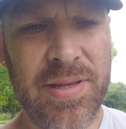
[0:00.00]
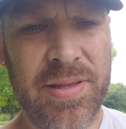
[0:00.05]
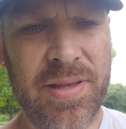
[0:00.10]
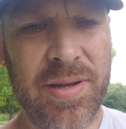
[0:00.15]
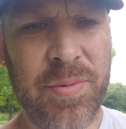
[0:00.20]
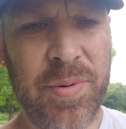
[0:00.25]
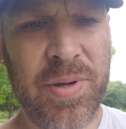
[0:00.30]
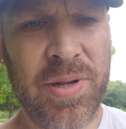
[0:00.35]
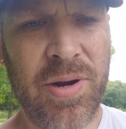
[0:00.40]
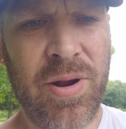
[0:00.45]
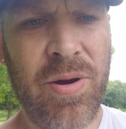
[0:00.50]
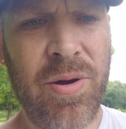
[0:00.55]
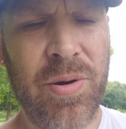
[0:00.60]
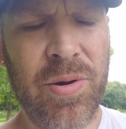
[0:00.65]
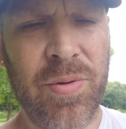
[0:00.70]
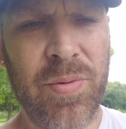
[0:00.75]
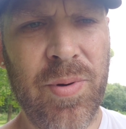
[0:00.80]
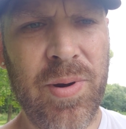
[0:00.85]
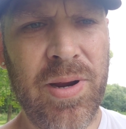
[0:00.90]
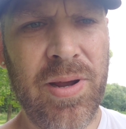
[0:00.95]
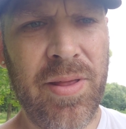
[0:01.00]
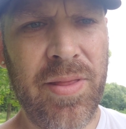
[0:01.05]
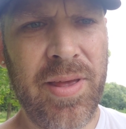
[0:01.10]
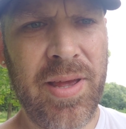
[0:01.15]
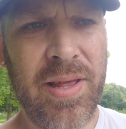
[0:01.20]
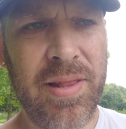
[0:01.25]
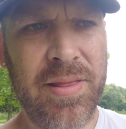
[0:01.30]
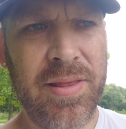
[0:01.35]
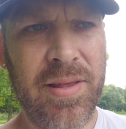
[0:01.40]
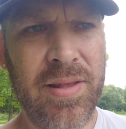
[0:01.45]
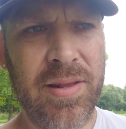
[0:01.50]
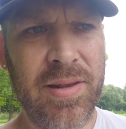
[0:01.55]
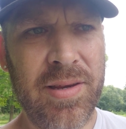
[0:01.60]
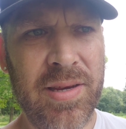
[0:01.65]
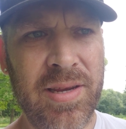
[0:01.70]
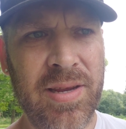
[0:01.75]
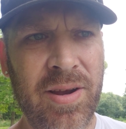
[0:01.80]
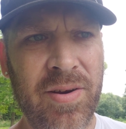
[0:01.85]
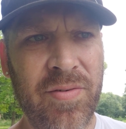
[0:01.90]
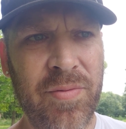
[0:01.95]
I think we can all agree on that
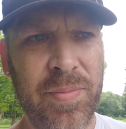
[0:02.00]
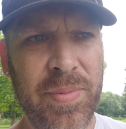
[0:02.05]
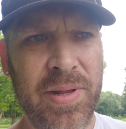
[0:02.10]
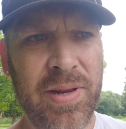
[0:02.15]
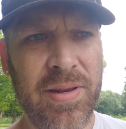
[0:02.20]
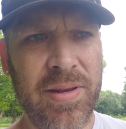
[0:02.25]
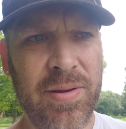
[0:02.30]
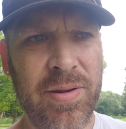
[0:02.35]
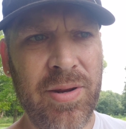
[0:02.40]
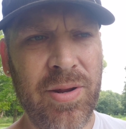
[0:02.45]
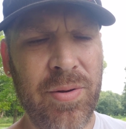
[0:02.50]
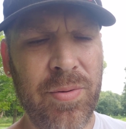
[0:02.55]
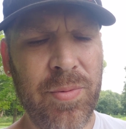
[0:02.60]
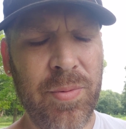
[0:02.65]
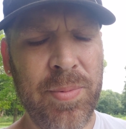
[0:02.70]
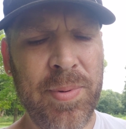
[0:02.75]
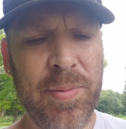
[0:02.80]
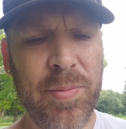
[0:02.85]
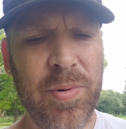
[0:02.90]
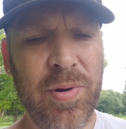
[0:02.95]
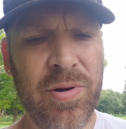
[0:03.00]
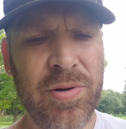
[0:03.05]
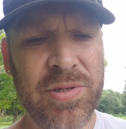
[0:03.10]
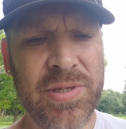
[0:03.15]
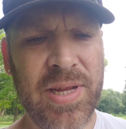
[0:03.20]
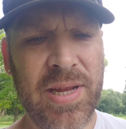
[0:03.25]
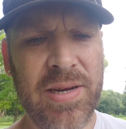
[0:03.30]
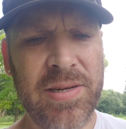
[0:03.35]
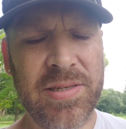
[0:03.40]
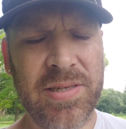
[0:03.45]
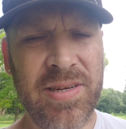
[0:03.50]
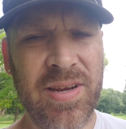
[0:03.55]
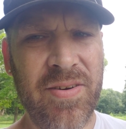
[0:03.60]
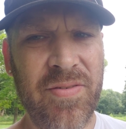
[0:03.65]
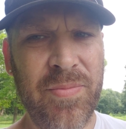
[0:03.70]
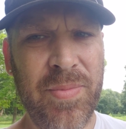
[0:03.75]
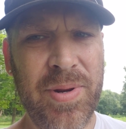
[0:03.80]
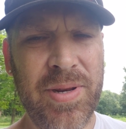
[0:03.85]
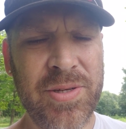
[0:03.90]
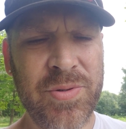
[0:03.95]
government, what people don't understand is
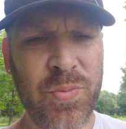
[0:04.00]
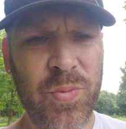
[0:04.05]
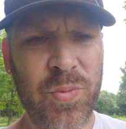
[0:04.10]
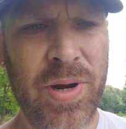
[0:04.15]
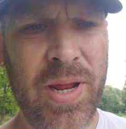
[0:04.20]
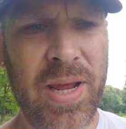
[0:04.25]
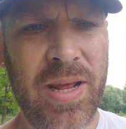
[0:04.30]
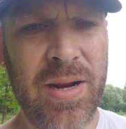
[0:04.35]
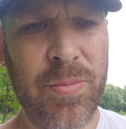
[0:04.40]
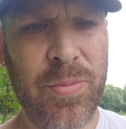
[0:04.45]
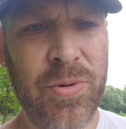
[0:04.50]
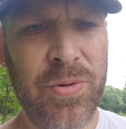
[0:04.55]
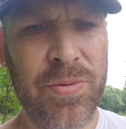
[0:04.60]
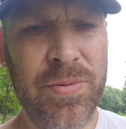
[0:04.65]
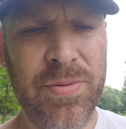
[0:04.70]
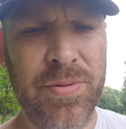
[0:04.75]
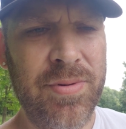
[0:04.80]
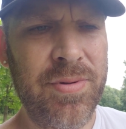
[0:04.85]
government is animal.